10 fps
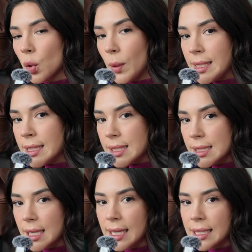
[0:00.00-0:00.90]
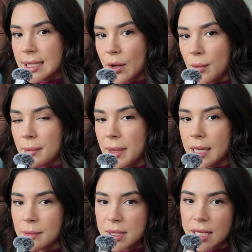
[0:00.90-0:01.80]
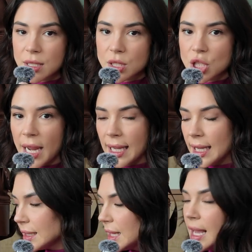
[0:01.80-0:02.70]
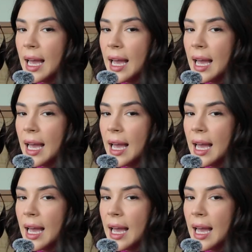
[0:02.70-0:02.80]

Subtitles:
Quince. It is their medium-sized check-in.